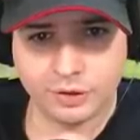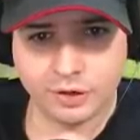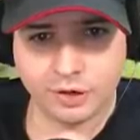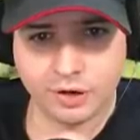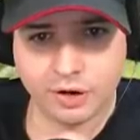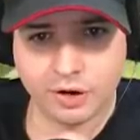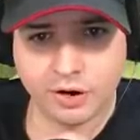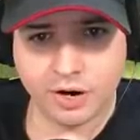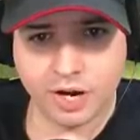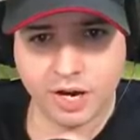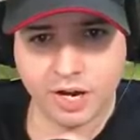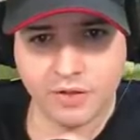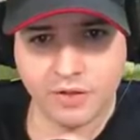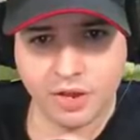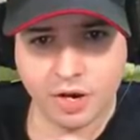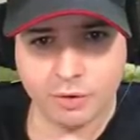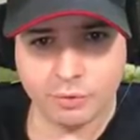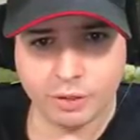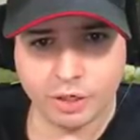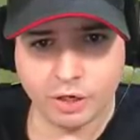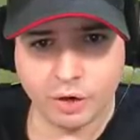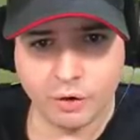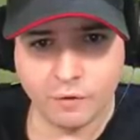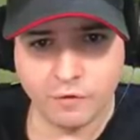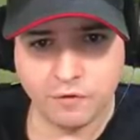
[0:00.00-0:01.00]
Alright, there
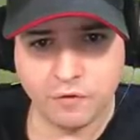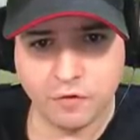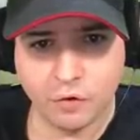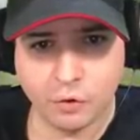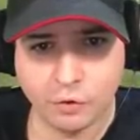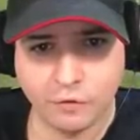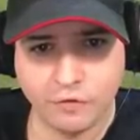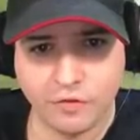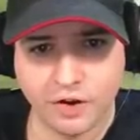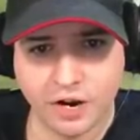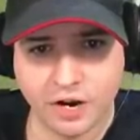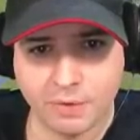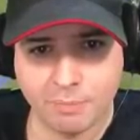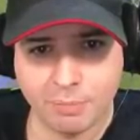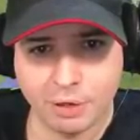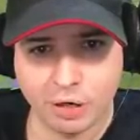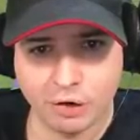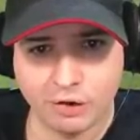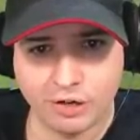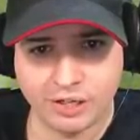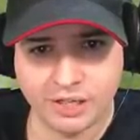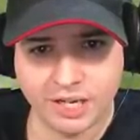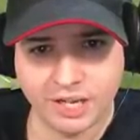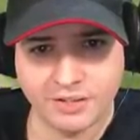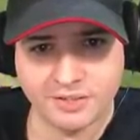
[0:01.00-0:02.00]
we go, full
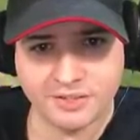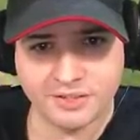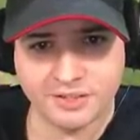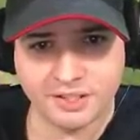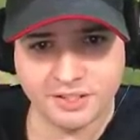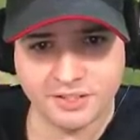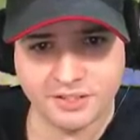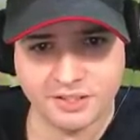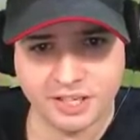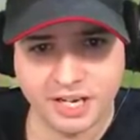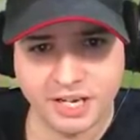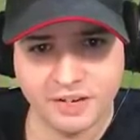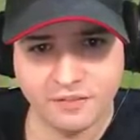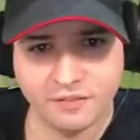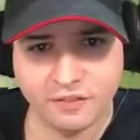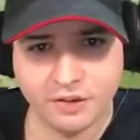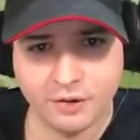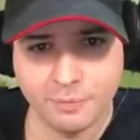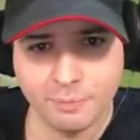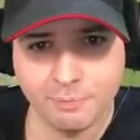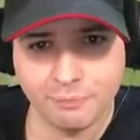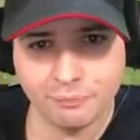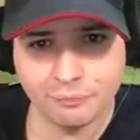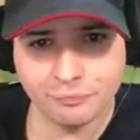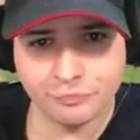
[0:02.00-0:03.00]
firepower against this Typhon.